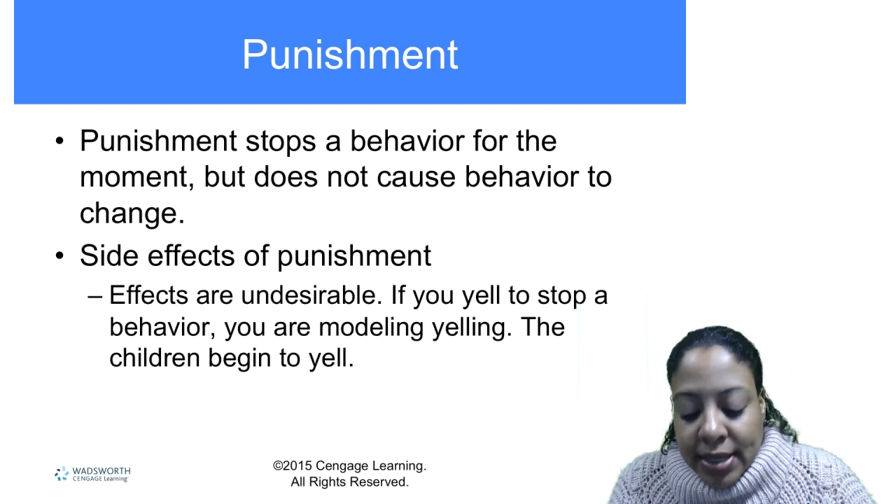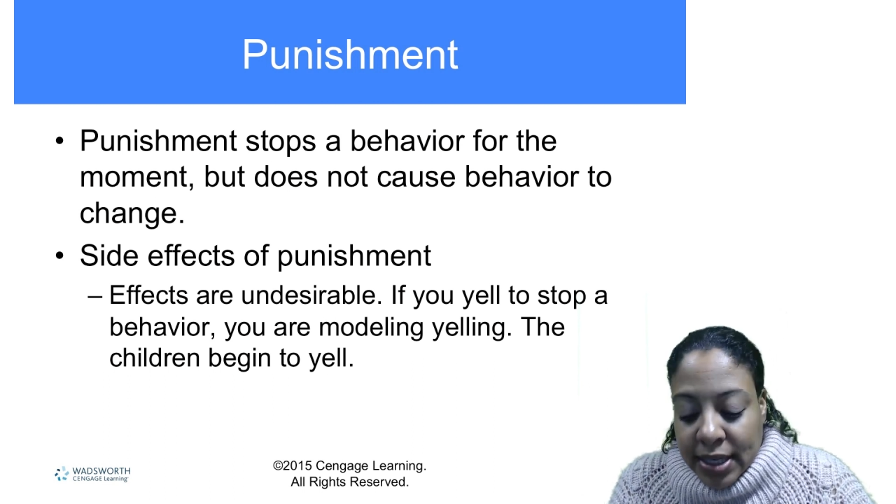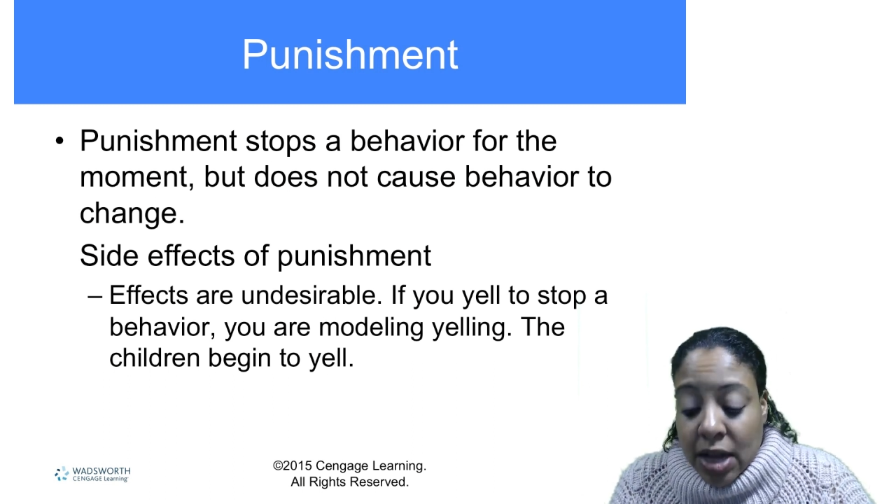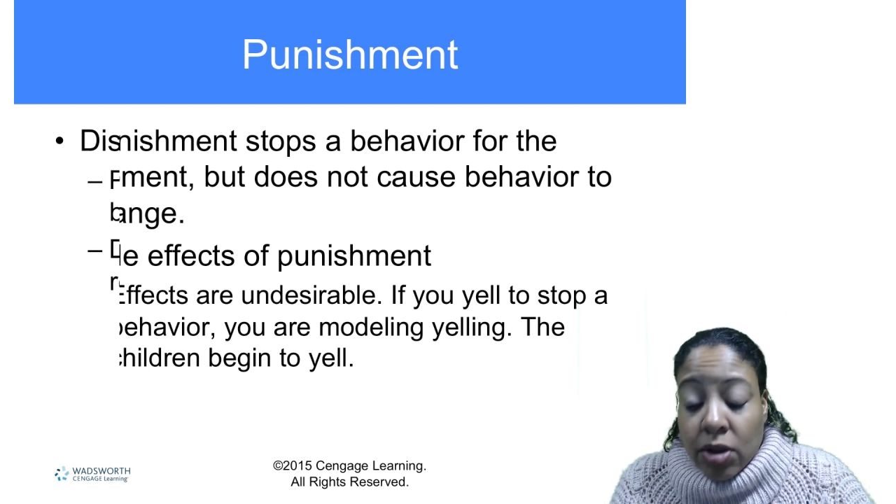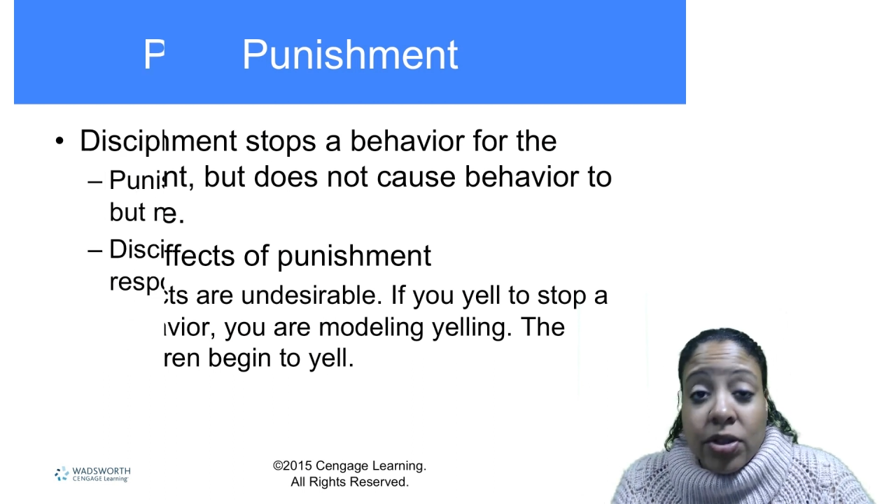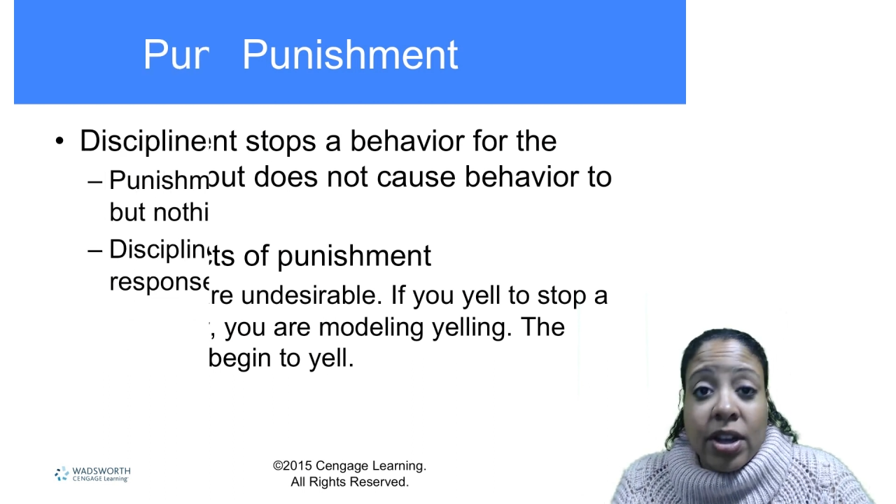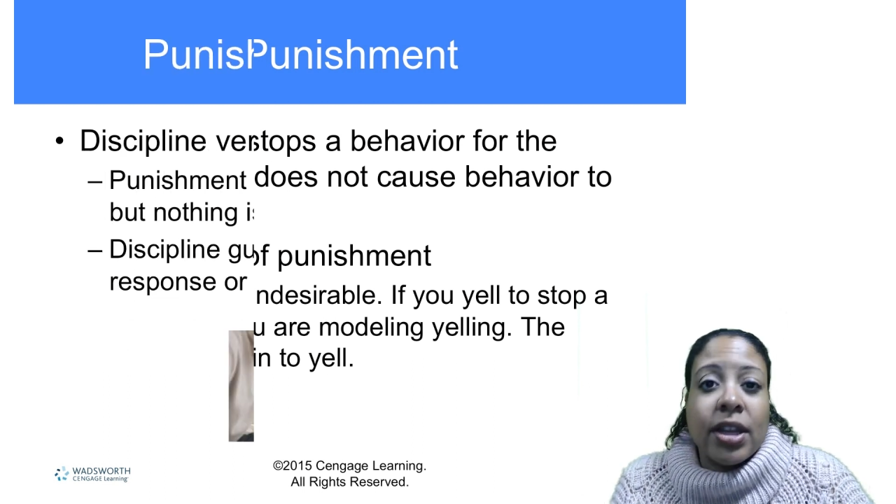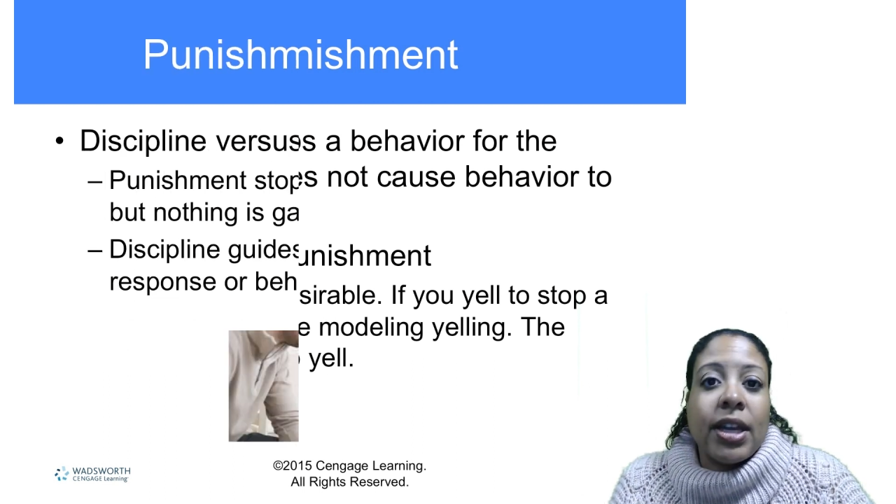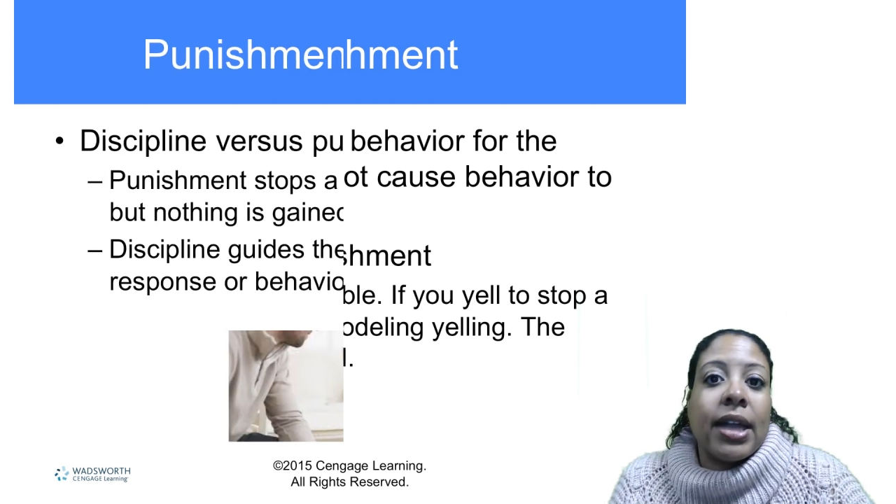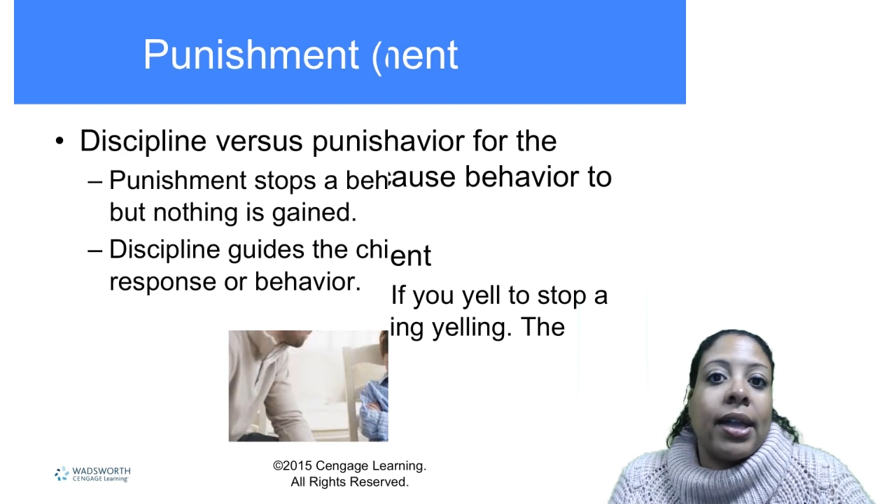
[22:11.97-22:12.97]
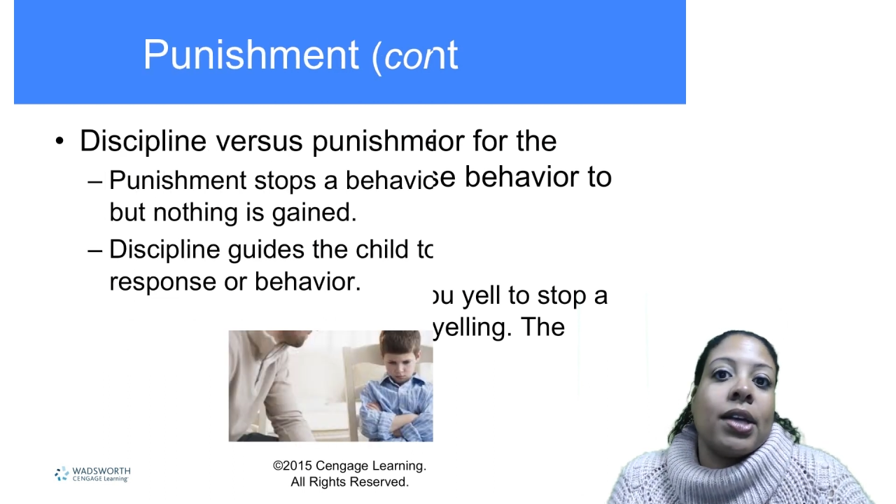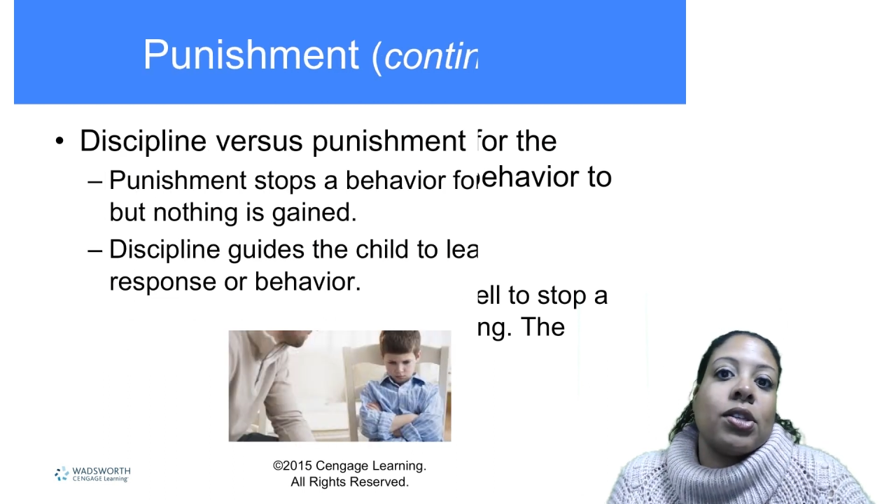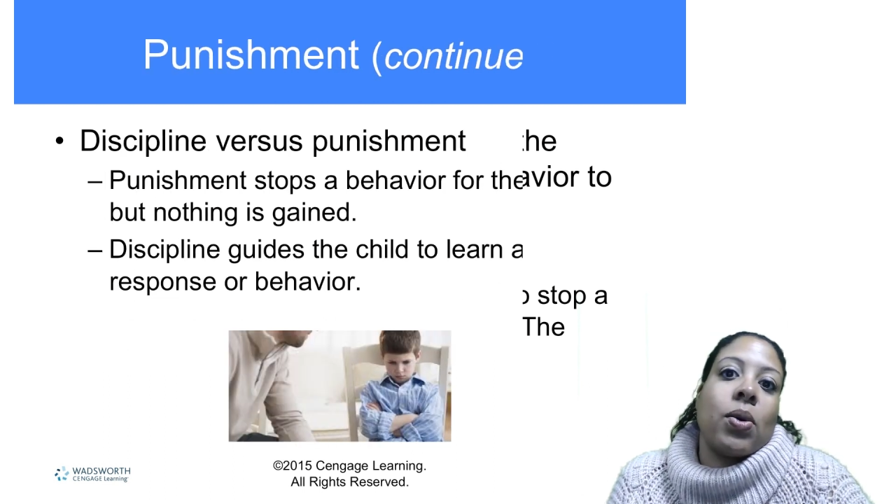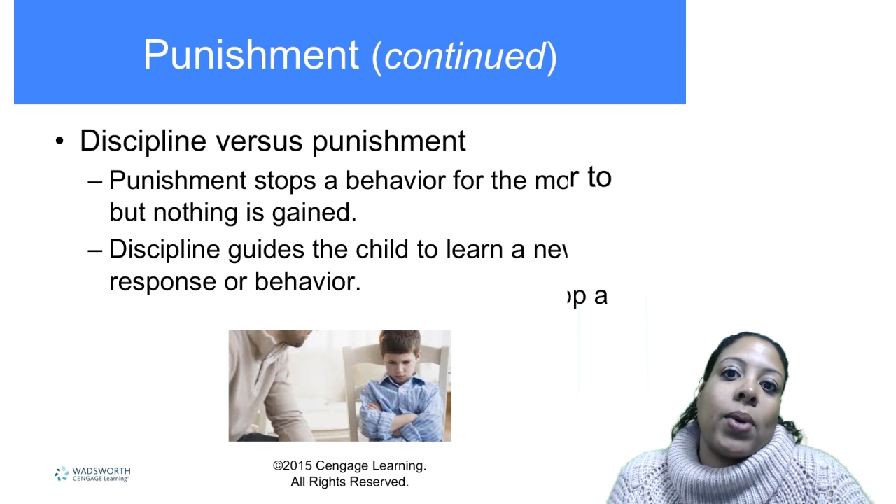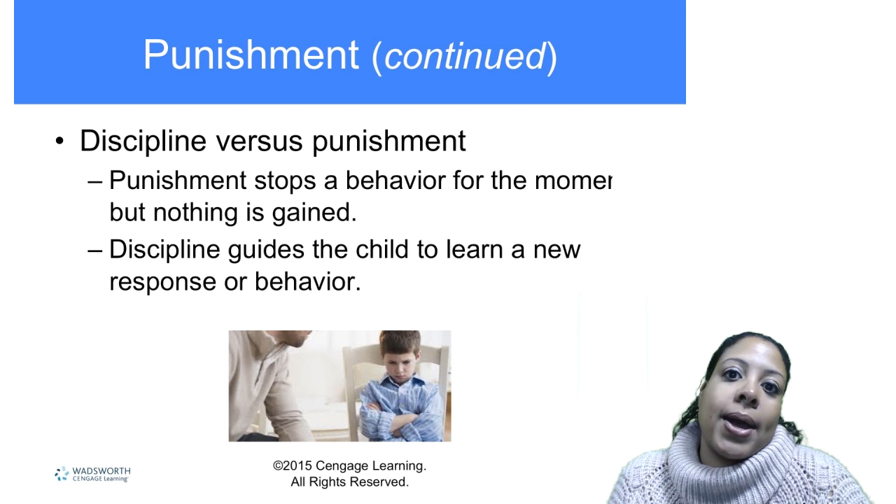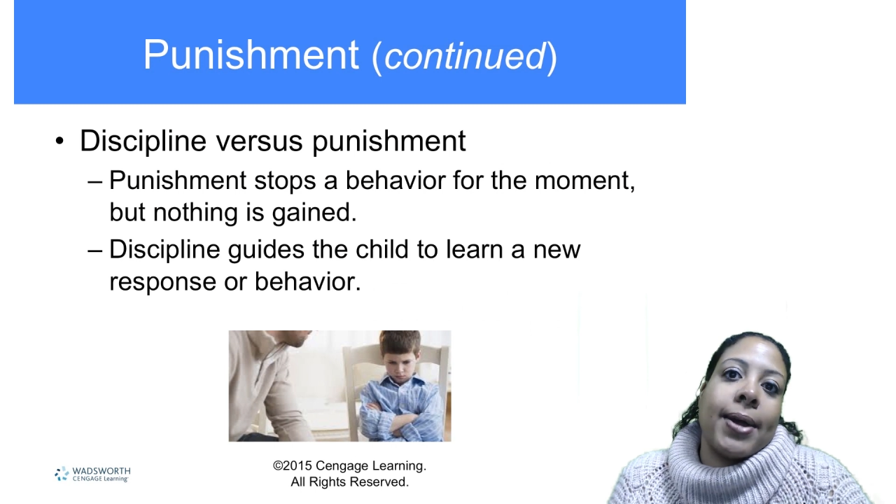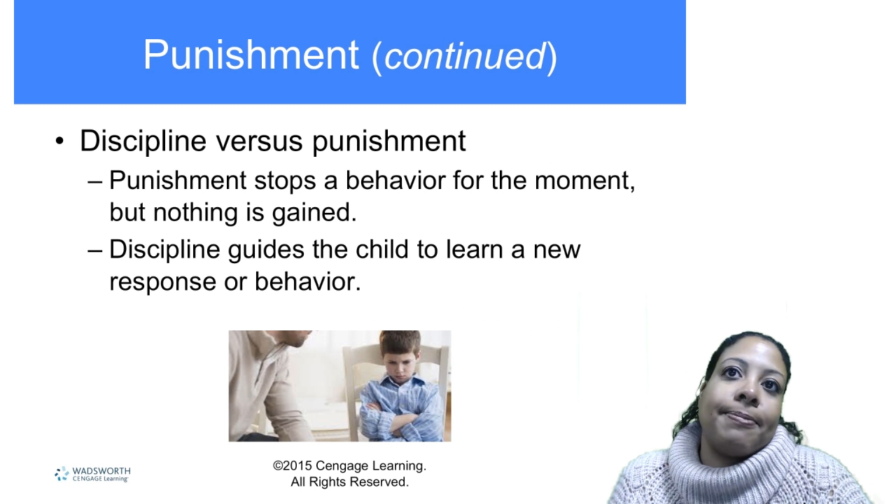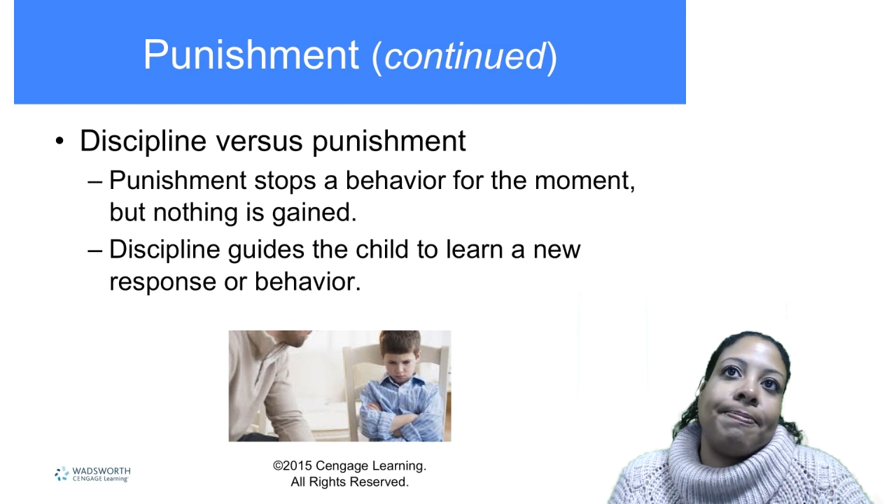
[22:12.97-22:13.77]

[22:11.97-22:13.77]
to yell or think that yelling is okay.